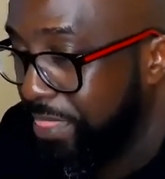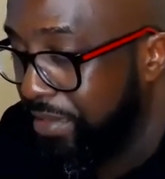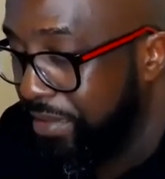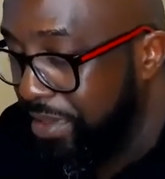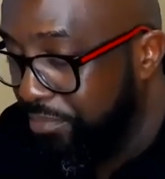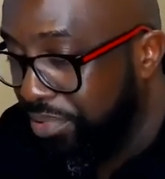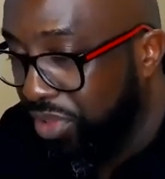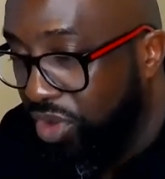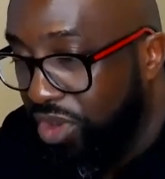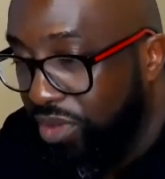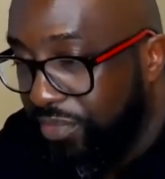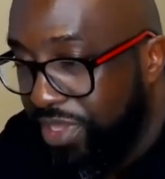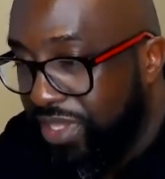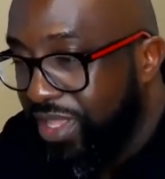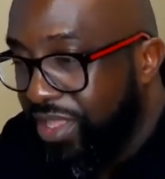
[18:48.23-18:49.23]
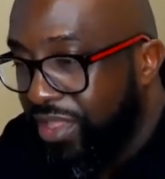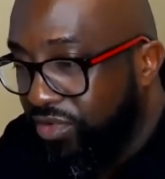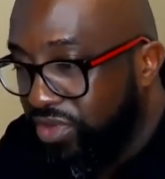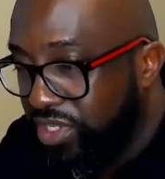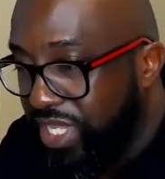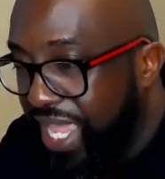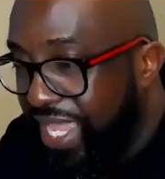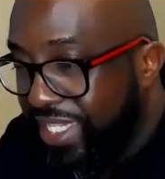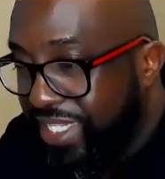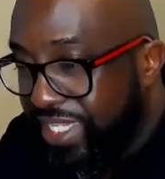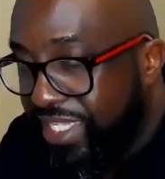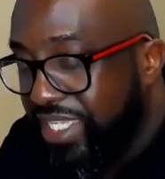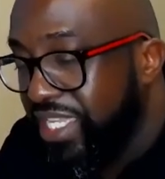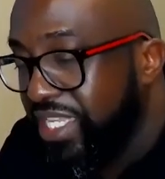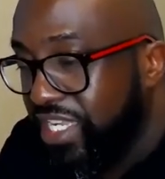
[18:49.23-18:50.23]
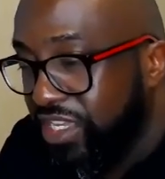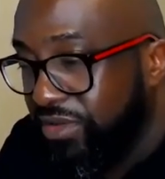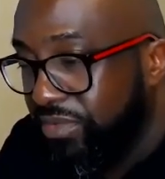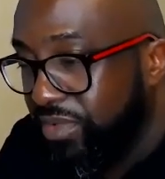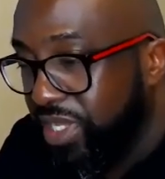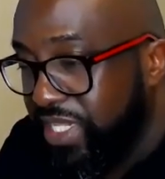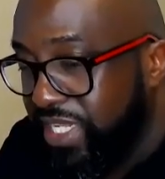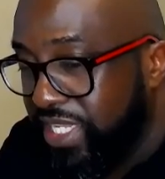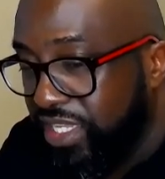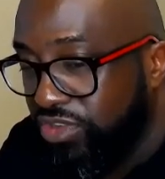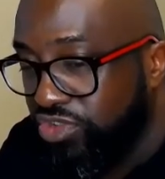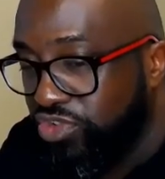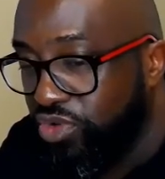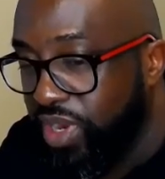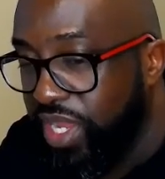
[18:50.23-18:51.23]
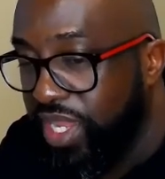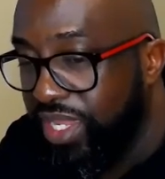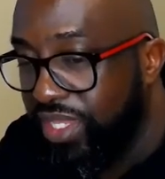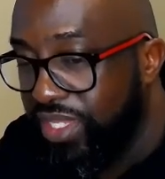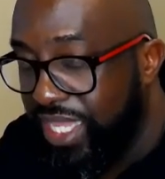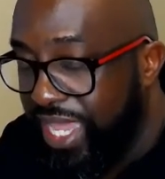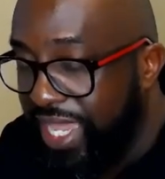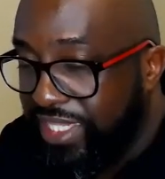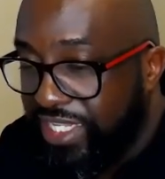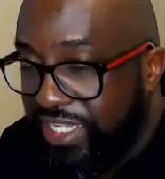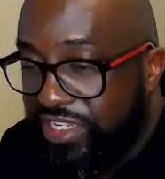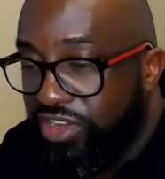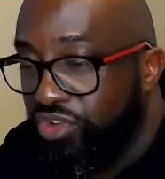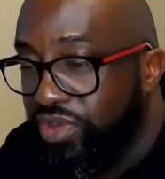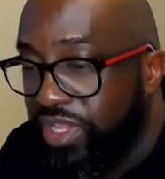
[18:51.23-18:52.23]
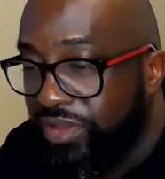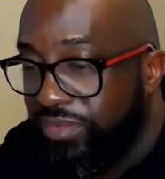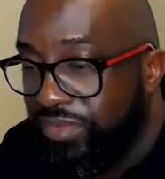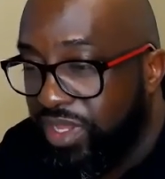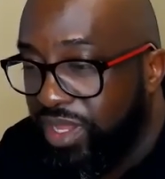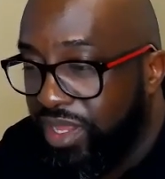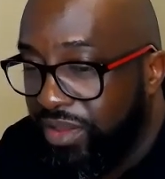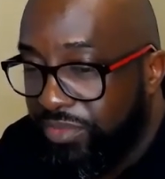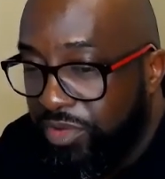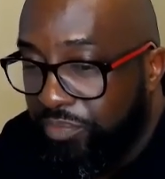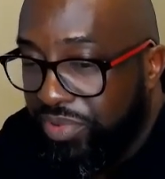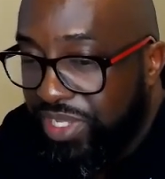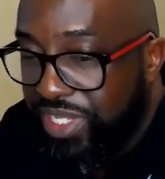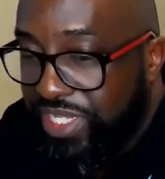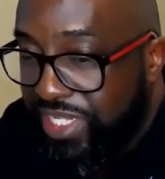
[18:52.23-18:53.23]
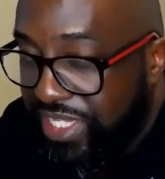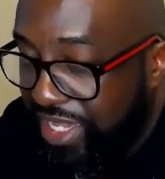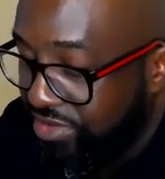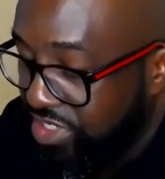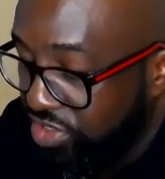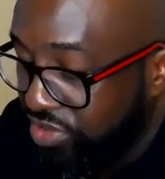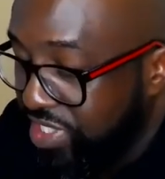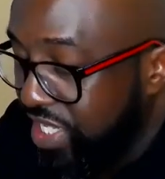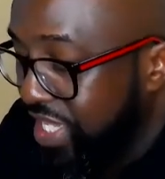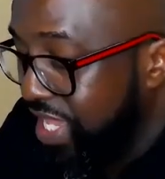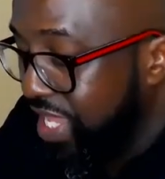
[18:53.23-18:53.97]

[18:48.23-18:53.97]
employment to actually teach him a skilled trade to actually show him the business. I was using it